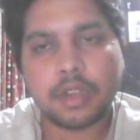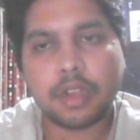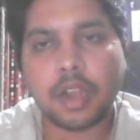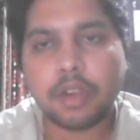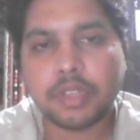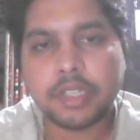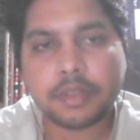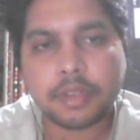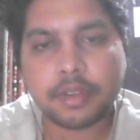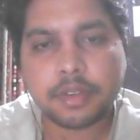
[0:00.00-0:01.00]
how these
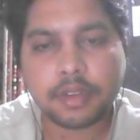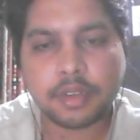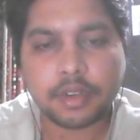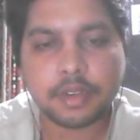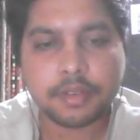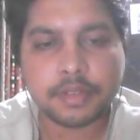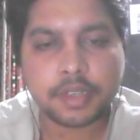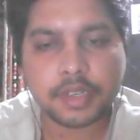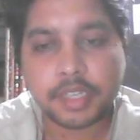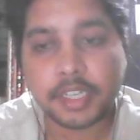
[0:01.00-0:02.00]

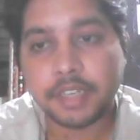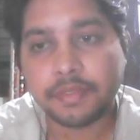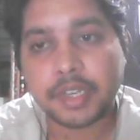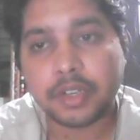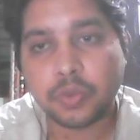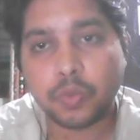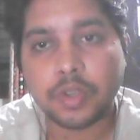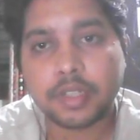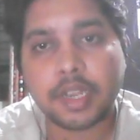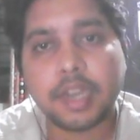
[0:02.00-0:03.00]
different
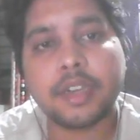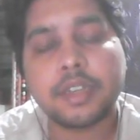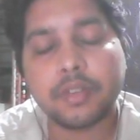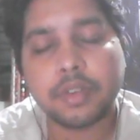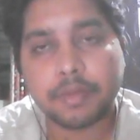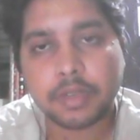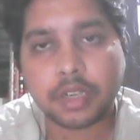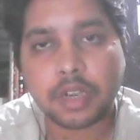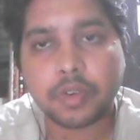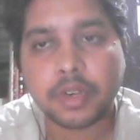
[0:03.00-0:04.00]
tools are gonna
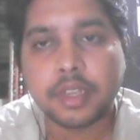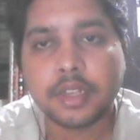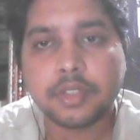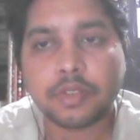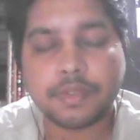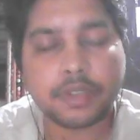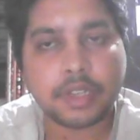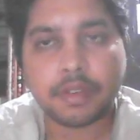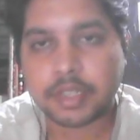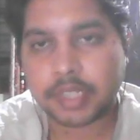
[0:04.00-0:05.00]
work out. So
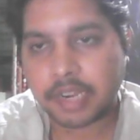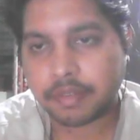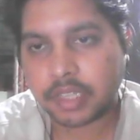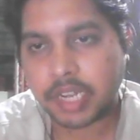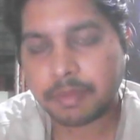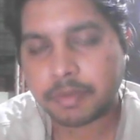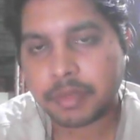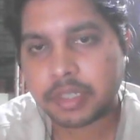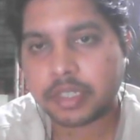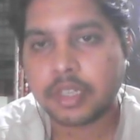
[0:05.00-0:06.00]
firstly we'll start with an
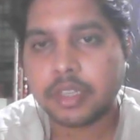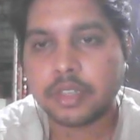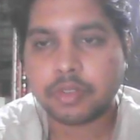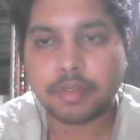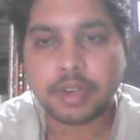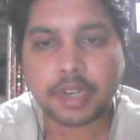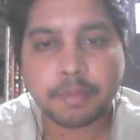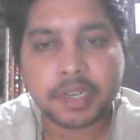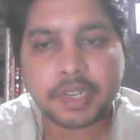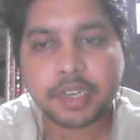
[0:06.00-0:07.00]
HyperMesh. So we'll
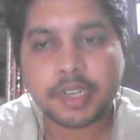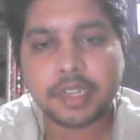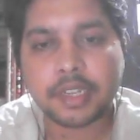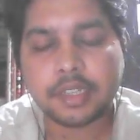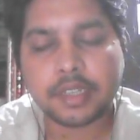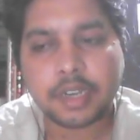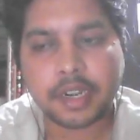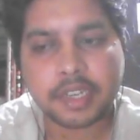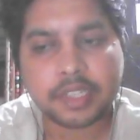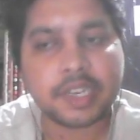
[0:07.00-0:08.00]
completely
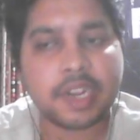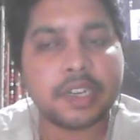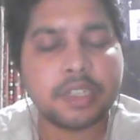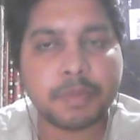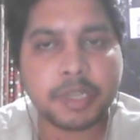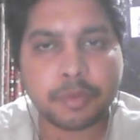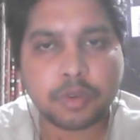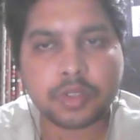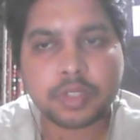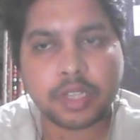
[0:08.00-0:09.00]
understand the
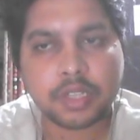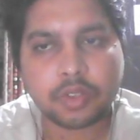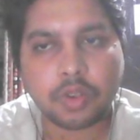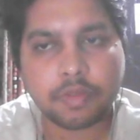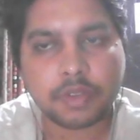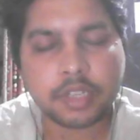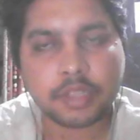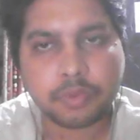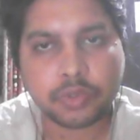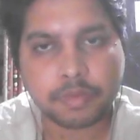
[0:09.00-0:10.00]
pre-processing solver and the
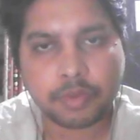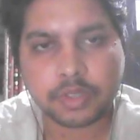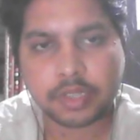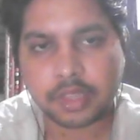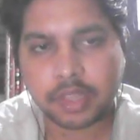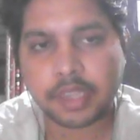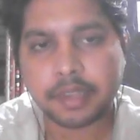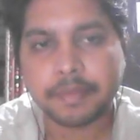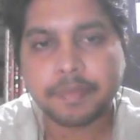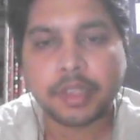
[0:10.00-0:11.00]
post-processing thing
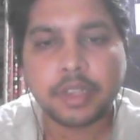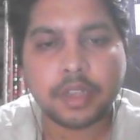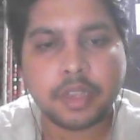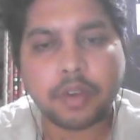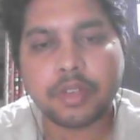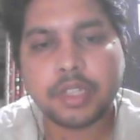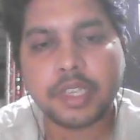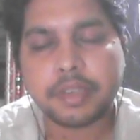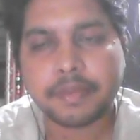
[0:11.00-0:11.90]
around the